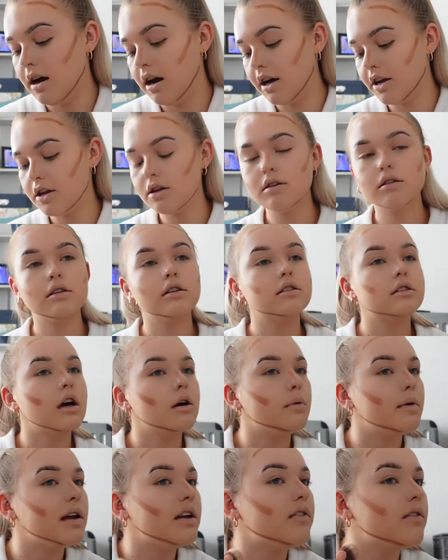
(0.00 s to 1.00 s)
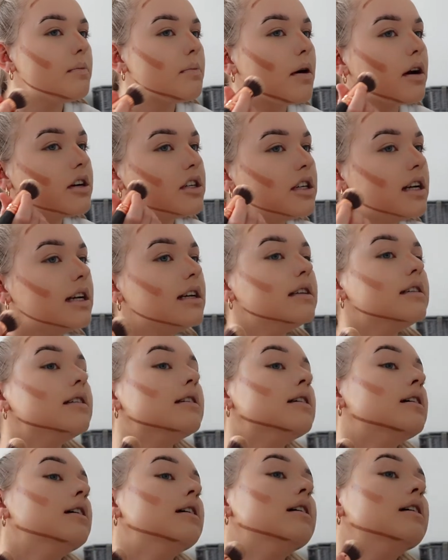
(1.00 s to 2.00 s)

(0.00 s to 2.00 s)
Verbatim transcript: I use the Zoeva brushes.